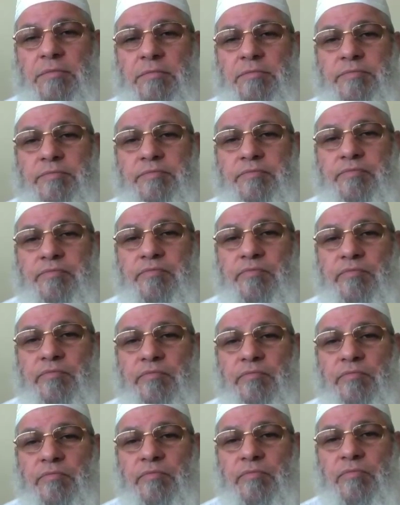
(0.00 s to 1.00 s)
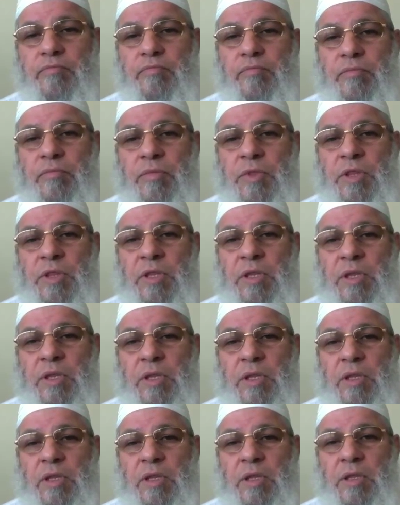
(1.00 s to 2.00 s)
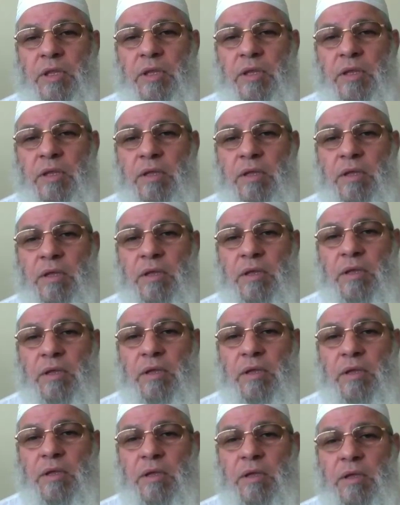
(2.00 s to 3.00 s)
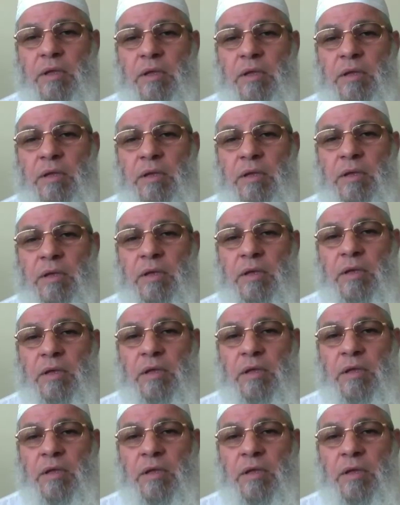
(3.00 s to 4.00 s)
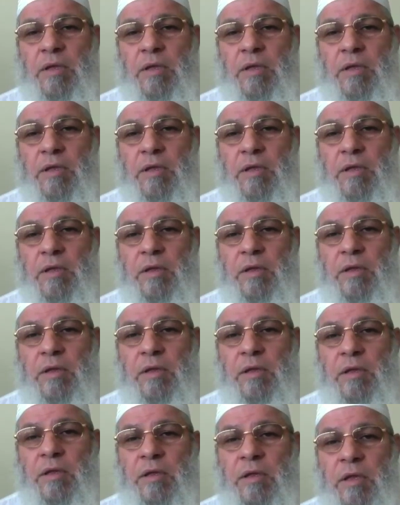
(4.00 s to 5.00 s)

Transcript: [no speech]